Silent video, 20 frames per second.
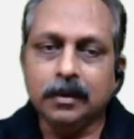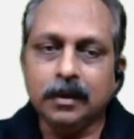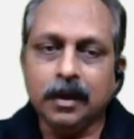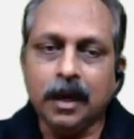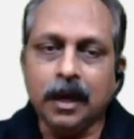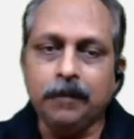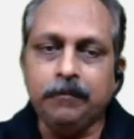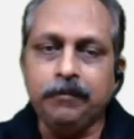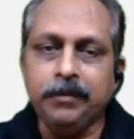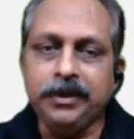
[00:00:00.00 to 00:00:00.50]

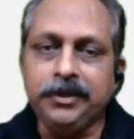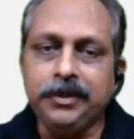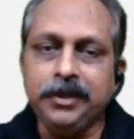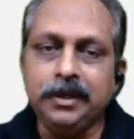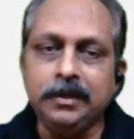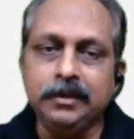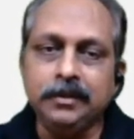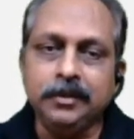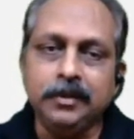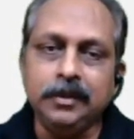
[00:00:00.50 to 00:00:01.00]

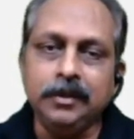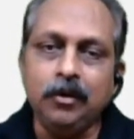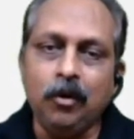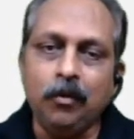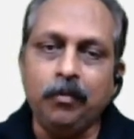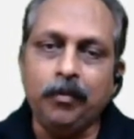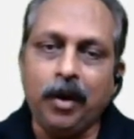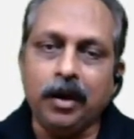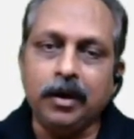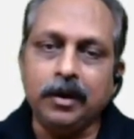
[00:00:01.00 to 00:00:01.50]
Efficiency of
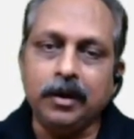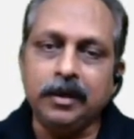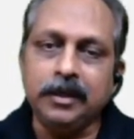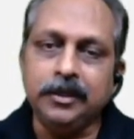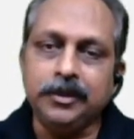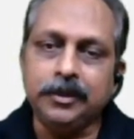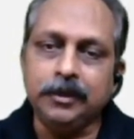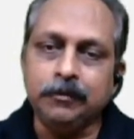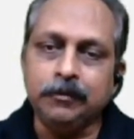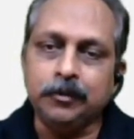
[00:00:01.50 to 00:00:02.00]
marketing
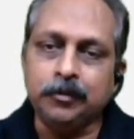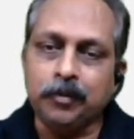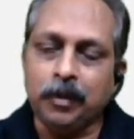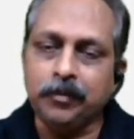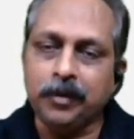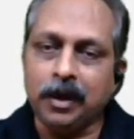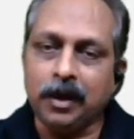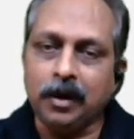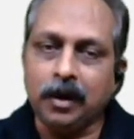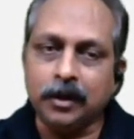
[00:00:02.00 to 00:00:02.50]
shifts from
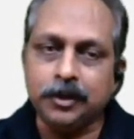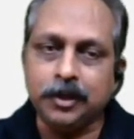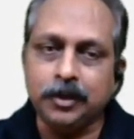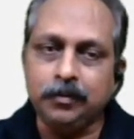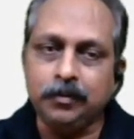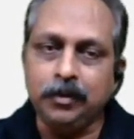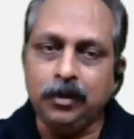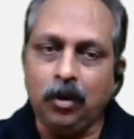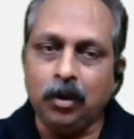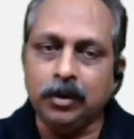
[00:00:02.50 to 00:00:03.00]
the
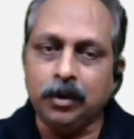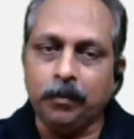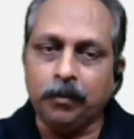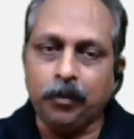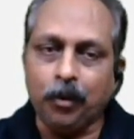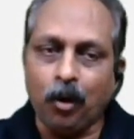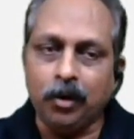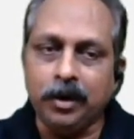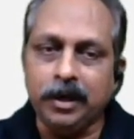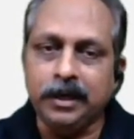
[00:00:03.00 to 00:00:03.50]
customer or the
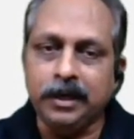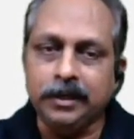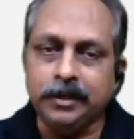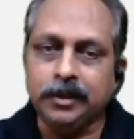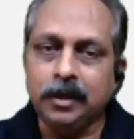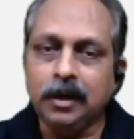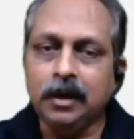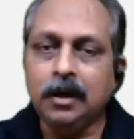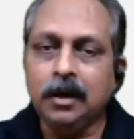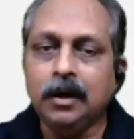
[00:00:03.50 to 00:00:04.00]
product
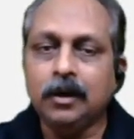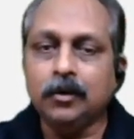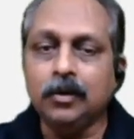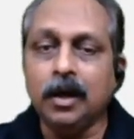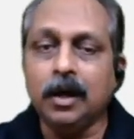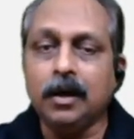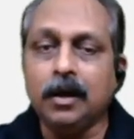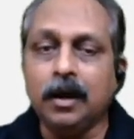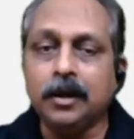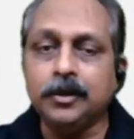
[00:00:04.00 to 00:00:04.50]
to the
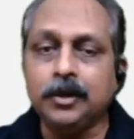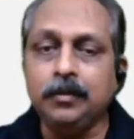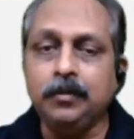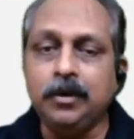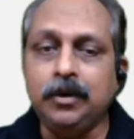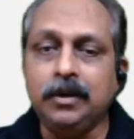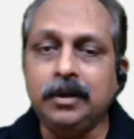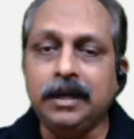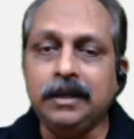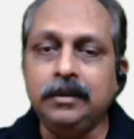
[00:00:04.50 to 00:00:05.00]

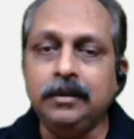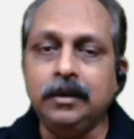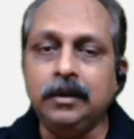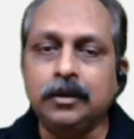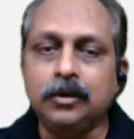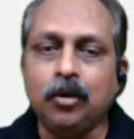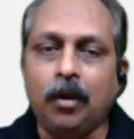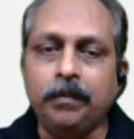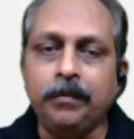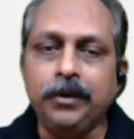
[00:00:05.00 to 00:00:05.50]
customer in the
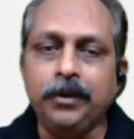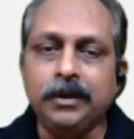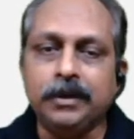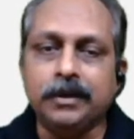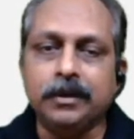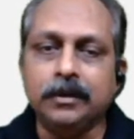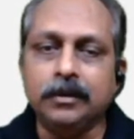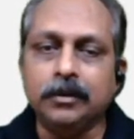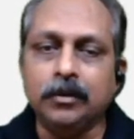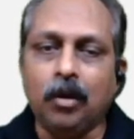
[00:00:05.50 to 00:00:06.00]
topic,
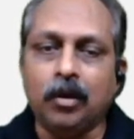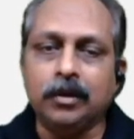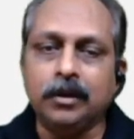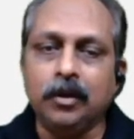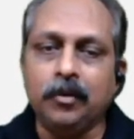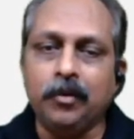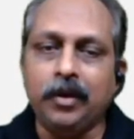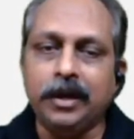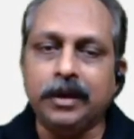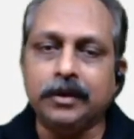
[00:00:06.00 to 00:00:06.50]
not
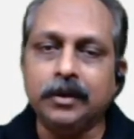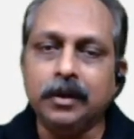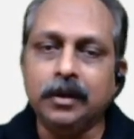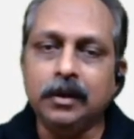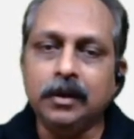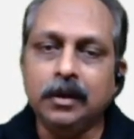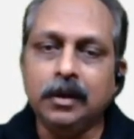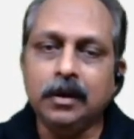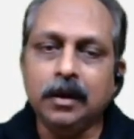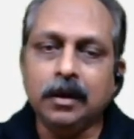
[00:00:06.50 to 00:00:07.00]
correct.
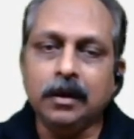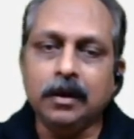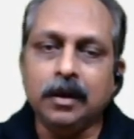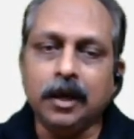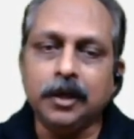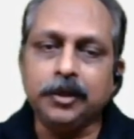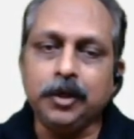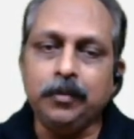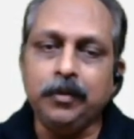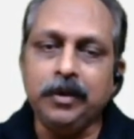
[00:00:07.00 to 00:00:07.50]

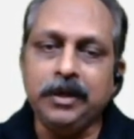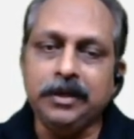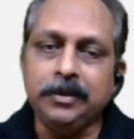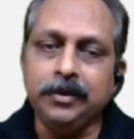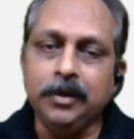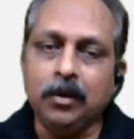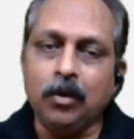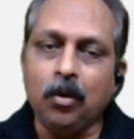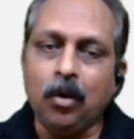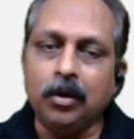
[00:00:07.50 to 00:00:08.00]
Customer in
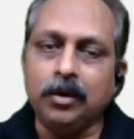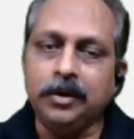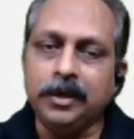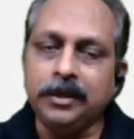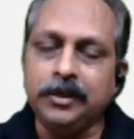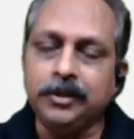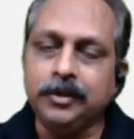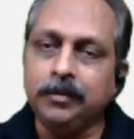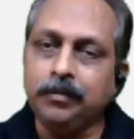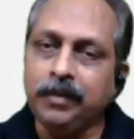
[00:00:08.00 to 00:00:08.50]
the
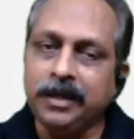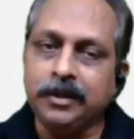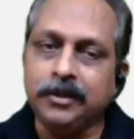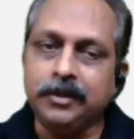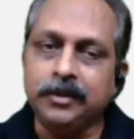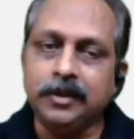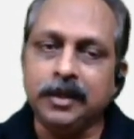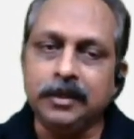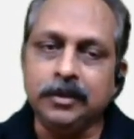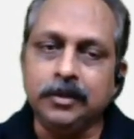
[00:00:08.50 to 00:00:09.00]
context makes
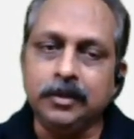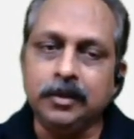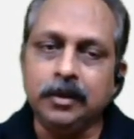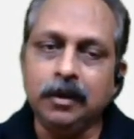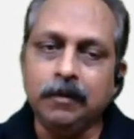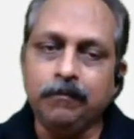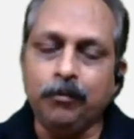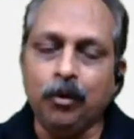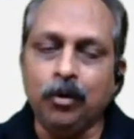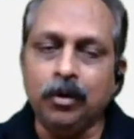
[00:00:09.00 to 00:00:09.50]
sense,
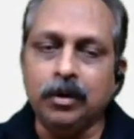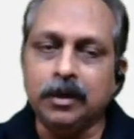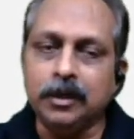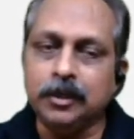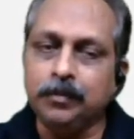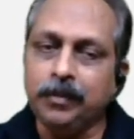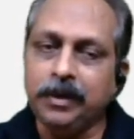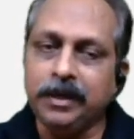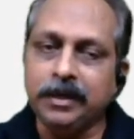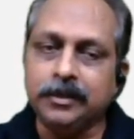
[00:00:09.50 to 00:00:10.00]
focus
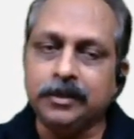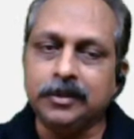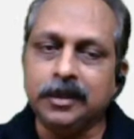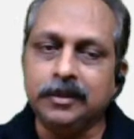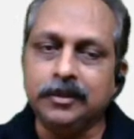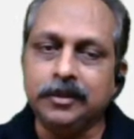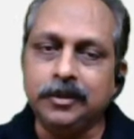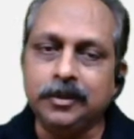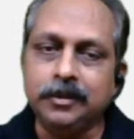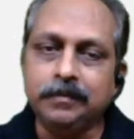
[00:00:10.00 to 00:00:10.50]
makes
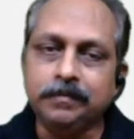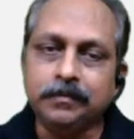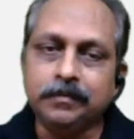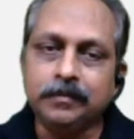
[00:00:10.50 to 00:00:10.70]
sense.